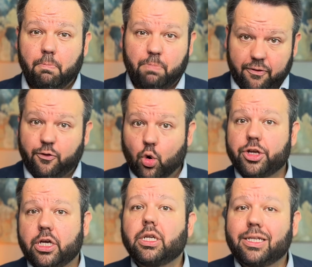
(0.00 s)
before
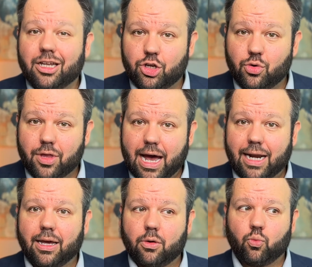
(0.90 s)
you need to do
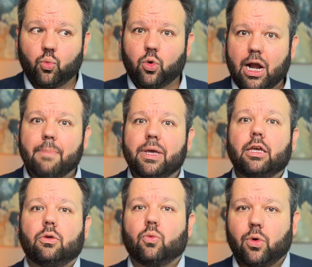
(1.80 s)
that. And what I
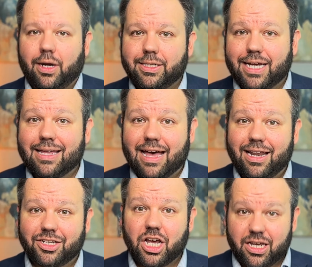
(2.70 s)
mean when I say
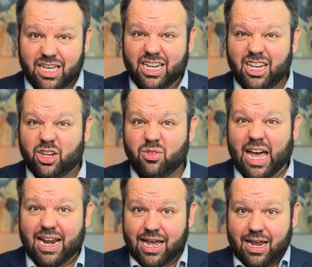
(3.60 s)
that is you need to do
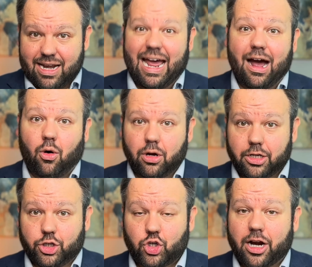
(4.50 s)
that now
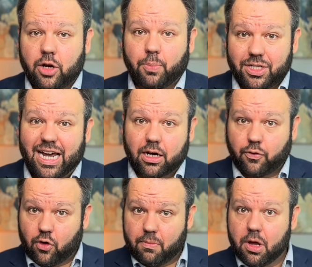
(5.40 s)
because you're trying to protect
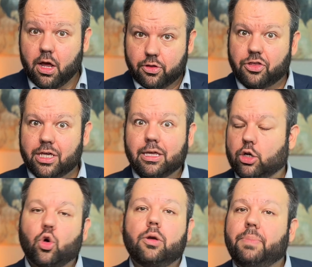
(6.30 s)
from the thing
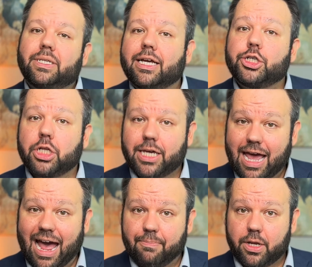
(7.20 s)
that could potentially
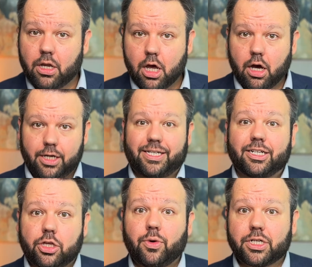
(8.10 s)
happen.
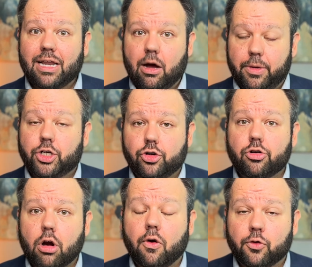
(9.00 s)
Assess the risk now, make sure
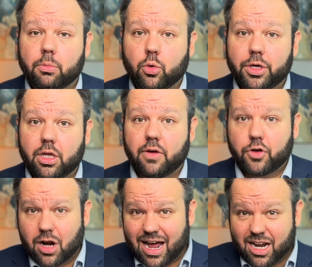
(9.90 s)
you're comfortable with it. If
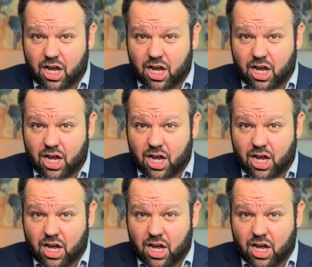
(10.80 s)
you're not,